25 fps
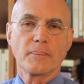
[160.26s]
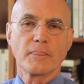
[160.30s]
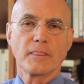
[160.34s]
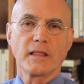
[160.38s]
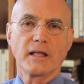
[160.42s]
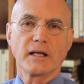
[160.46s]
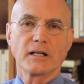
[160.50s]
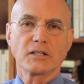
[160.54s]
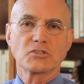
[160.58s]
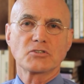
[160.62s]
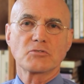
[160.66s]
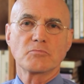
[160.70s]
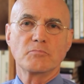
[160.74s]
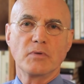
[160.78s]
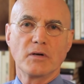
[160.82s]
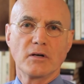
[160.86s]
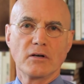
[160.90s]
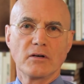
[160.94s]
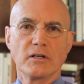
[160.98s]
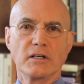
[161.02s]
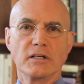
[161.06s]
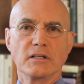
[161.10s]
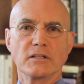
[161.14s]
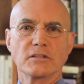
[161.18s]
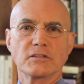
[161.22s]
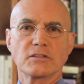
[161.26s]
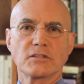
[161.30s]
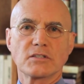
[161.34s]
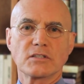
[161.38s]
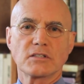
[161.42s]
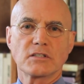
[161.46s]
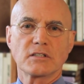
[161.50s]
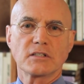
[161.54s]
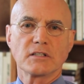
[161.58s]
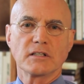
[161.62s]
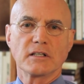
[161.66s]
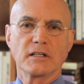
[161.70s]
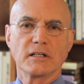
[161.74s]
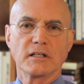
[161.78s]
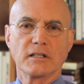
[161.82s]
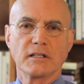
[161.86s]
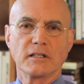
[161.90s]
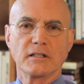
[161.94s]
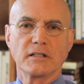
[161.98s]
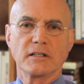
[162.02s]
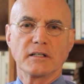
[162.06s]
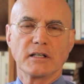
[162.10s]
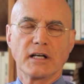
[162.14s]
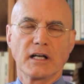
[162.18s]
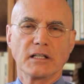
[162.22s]
experienced
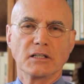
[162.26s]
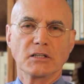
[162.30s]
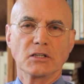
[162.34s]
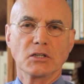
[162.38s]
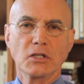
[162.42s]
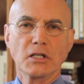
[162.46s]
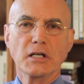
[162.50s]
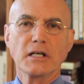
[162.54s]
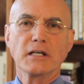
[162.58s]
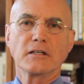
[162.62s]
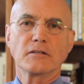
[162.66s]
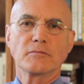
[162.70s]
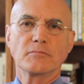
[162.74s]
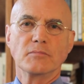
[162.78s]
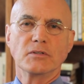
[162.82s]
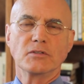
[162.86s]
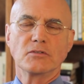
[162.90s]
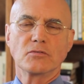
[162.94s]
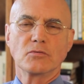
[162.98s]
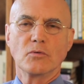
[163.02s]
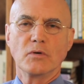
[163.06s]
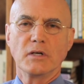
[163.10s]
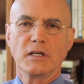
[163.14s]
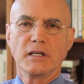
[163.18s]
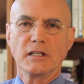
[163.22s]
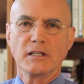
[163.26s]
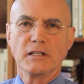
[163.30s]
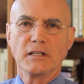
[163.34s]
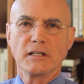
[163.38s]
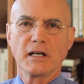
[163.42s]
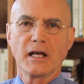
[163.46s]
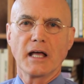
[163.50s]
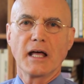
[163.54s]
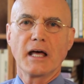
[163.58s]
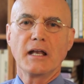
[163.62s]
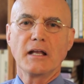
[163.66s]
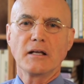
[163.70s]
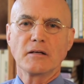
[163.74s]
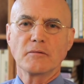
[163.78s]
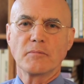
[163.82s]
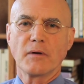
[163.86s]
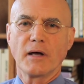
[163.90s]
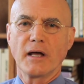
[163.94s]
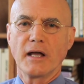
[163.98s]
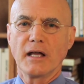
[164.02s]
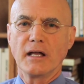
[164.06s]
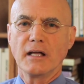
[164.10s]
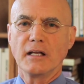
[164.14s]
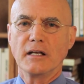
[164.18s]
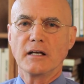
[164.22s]
a link between the headache
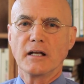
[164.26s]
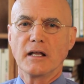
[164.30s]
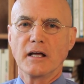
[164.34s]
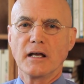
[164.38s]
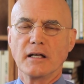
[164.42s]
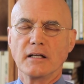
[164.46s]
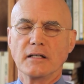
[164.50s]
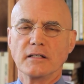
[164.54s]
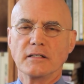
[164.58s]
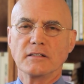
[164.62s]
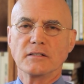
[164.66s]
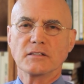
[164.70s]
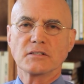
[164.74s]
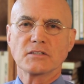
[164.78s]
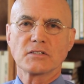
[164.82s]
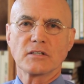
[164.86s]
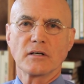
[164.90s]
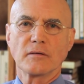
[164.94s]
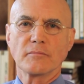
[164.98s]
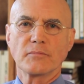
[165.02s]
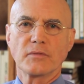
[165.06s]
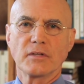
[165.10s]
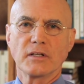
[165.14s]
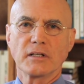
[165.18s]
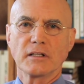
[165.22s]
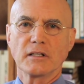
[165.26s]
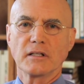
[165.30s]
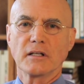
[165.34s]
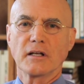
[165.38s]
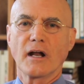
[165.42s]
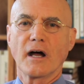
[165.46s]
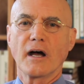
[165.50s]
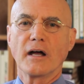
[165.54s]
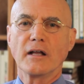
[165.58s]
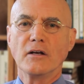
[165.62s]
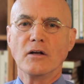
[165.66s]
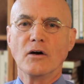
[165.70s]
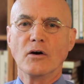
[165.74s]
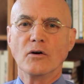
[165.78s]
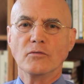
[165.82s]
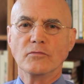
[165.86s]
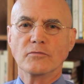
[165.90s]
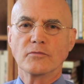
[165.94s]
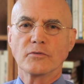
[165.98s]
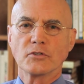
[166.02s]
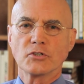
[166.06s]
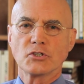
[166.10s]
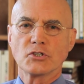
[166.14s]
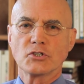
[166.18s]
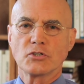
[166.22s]
pain and something that I know
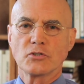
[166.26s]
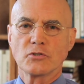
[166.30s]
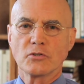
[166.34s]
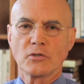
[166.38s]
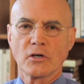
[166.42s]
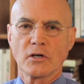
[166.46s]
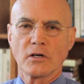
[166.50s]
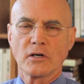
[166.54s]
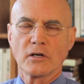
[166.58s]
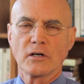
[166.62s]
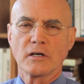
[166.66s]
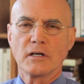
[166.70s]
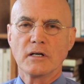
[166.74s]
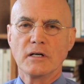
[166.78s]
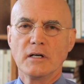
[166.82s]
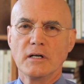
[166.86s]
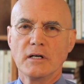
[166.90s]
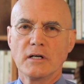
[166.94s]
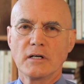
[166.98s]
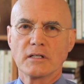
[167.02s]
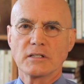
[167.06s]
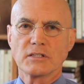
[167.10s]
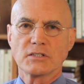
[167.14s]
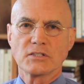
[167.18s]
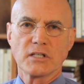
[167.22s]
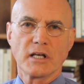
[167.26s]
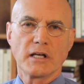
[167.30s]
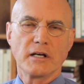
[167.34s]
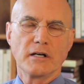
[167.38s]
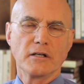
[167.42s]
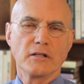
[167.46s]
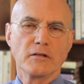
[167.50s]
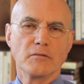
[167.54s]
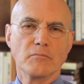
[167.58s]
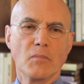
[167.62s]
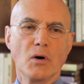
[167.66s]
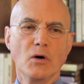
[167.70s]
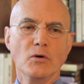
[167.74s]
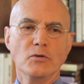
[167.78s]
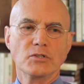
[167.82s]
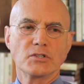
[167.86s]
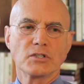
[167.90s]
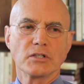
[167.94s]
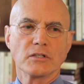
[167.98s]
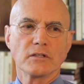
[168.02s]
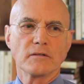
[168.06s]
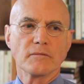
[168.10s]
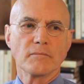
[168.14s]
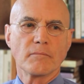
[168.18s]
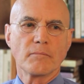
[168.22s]
for sure set it in
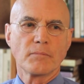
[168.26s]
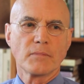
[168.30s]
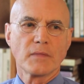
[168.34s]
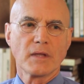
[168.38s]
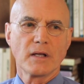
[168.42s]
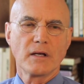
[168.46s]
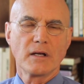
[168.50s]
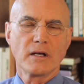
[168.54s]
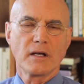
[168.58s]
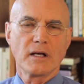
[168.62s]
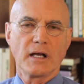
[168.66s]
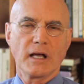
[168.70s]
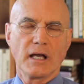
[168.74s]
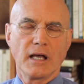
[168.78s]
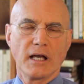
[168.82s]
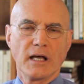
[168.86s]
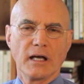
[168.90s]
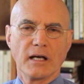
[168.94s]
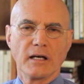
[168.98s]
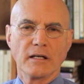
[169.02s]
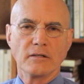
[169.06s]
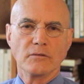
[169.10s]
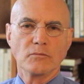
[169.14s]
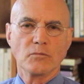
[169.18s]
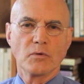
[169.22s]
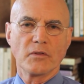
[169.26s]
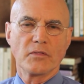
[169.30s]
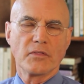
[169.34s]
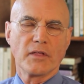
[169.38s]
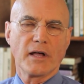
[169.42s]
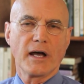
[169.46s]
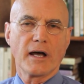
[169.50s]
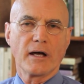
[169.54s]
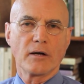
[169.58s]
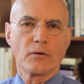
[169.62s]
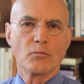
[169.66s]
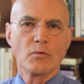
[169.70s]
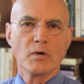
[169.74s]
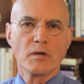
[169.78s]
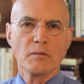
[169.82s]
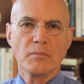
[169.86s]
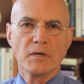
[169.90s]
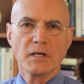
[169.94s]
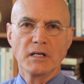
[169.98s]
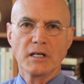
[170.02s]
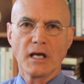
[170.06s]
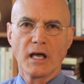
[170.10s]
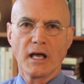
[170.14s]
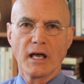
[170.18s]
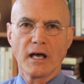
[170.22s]
motion." And with that, we
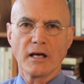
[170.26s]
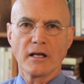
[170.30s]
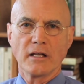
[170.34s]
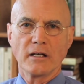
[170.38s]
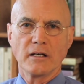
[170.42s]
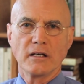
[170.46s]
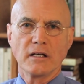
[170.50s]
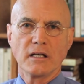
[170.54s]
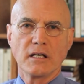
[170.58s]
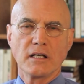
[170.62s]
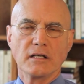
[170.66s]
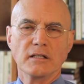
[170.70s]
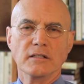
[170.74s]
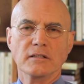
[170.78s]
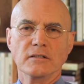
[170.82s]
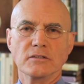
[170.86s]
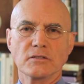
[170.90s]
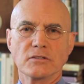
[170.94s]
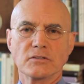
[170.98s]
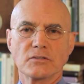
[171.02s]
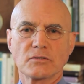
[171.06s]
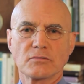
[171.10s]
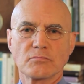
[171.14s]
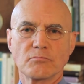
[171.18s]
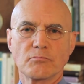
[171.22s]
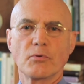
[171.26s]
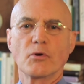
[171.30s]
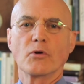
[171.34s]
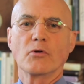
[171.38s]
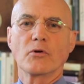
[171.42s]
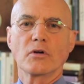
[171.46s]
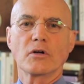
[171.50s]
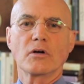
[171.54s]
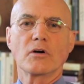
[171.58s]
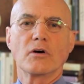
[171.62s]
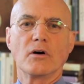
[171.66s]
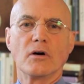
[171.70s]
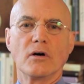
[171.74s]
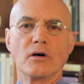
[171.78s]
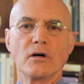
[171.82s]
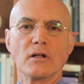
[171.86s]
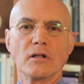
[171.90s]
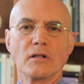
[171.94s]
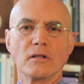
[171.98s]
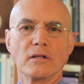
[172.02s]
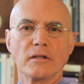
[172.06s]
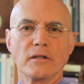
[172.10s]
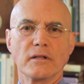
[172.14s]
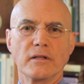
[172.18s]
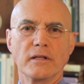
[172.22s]
began his
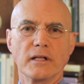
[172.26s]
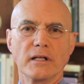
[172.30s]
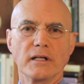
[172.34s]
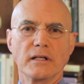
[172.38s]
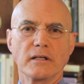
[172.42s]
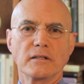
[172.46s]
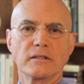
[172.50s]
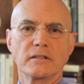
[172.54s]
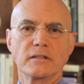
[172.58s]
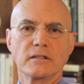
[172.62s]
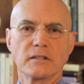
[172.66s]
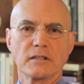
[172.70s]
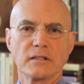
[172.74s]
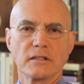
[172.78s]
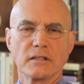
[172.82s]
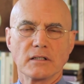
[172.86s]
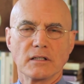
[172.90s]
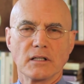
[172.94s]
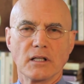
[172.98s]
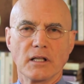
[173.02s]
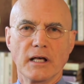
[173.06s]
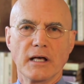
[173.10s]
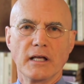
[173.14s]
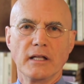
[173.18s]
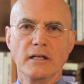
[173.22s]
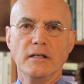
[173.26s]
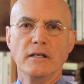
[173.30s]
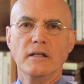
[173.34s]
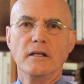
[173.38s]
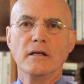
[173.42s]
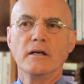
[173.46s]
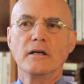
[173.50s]
protocol that led